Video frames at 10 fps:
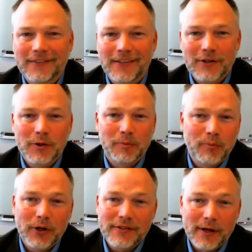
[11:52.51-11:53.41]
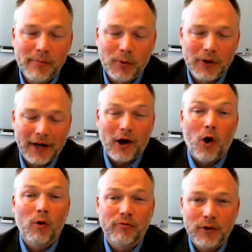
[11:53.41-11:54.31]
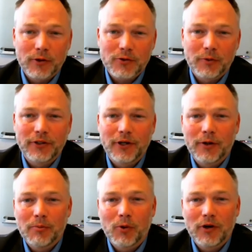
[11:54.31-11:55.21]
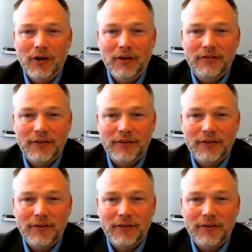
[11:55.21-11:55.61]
actually pretty simple what I hope folks would know more of.